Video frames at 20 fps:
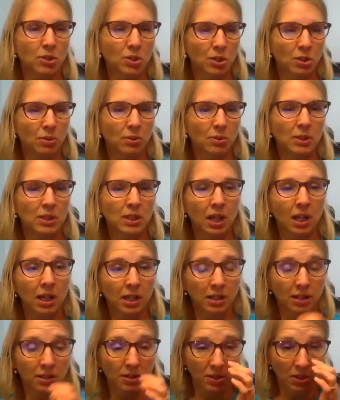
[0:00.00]
issues
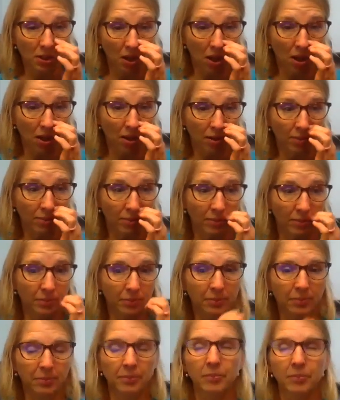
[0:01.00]
and
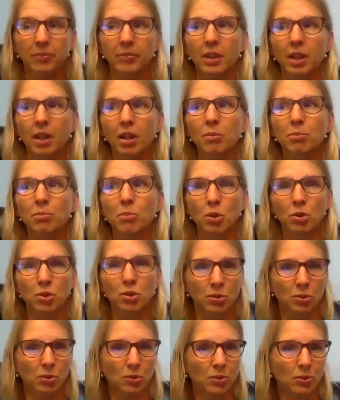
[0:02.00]

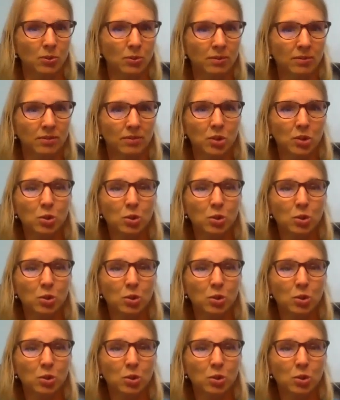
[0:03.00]
emotional